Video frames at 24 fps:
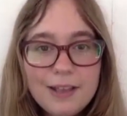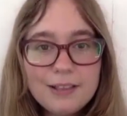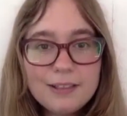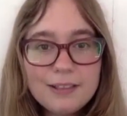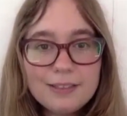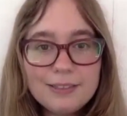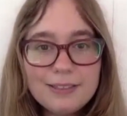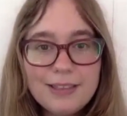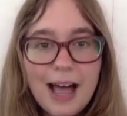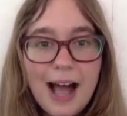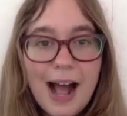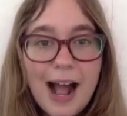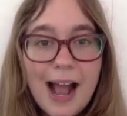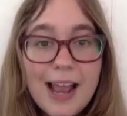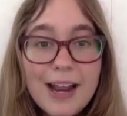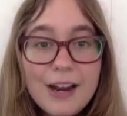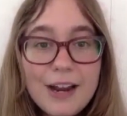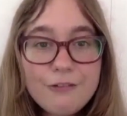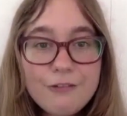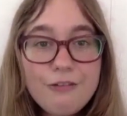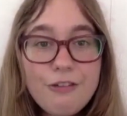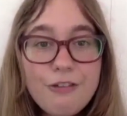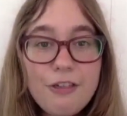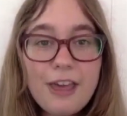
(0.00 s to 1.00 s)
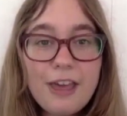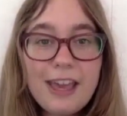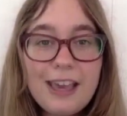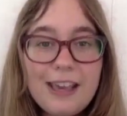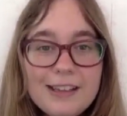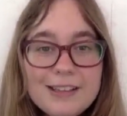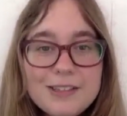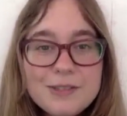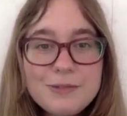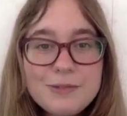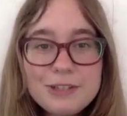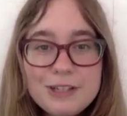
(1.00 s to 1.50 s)
line of
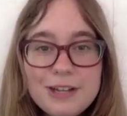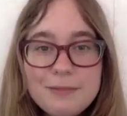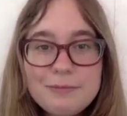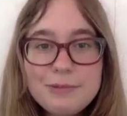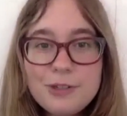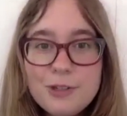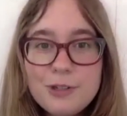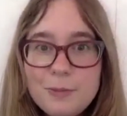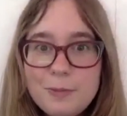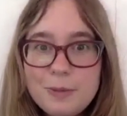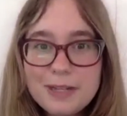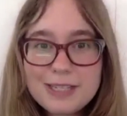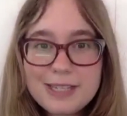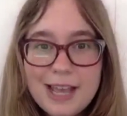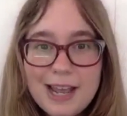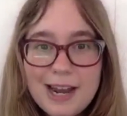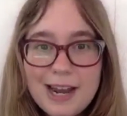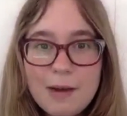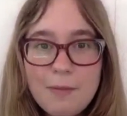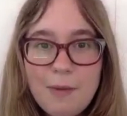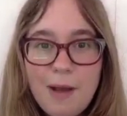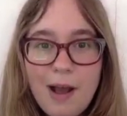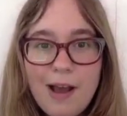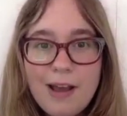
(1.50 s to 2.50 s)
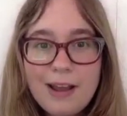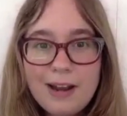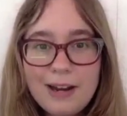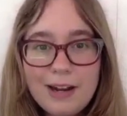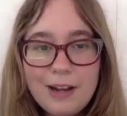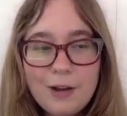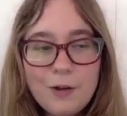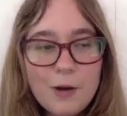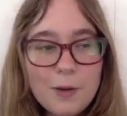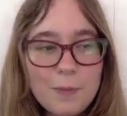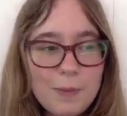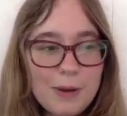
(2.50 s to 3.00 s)
things, which I'm super excited about, and
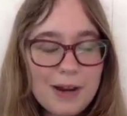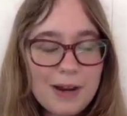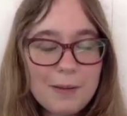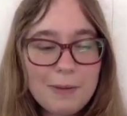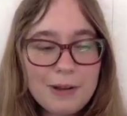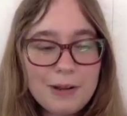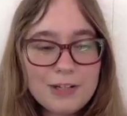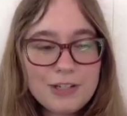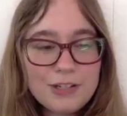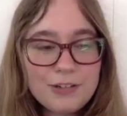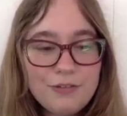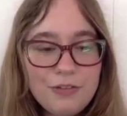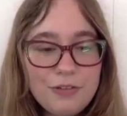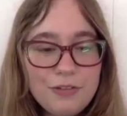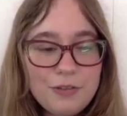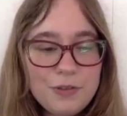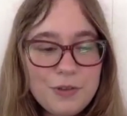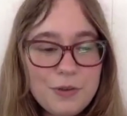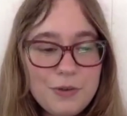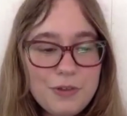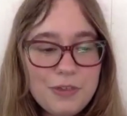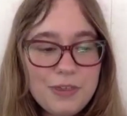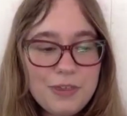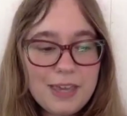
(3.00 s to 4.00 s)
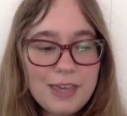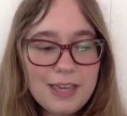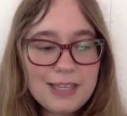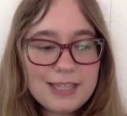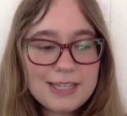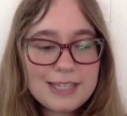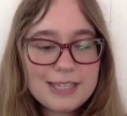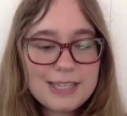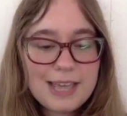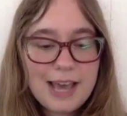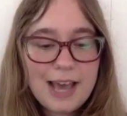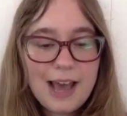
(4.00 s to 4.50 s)
incorporate a bunch of new things
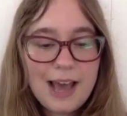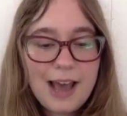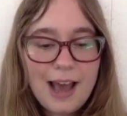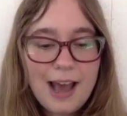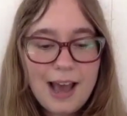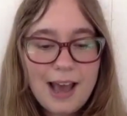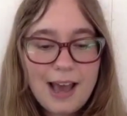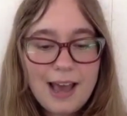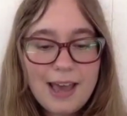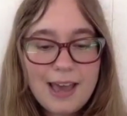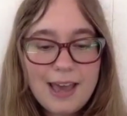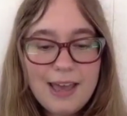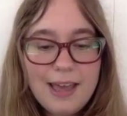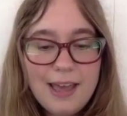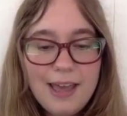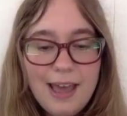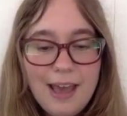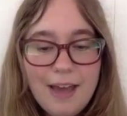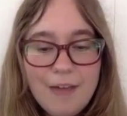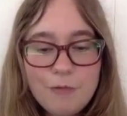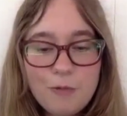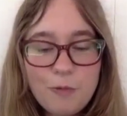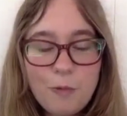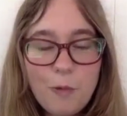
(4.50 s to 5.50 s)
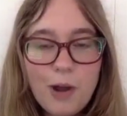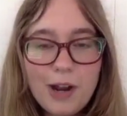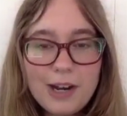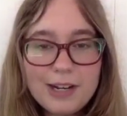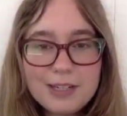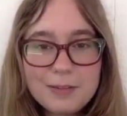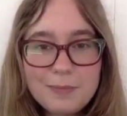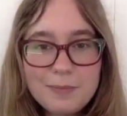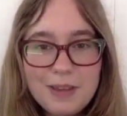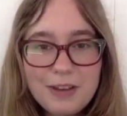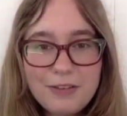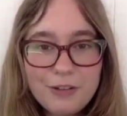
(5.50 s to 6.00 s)
that I have been wanting
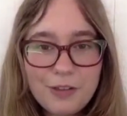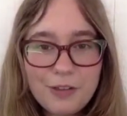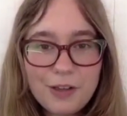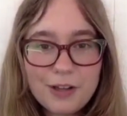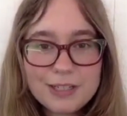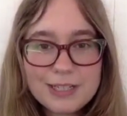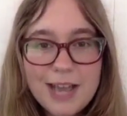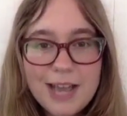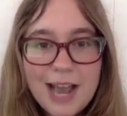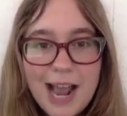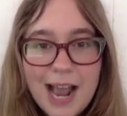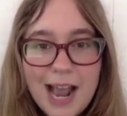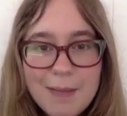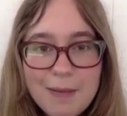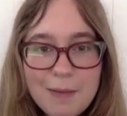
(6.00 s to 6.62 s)
to make for a long time.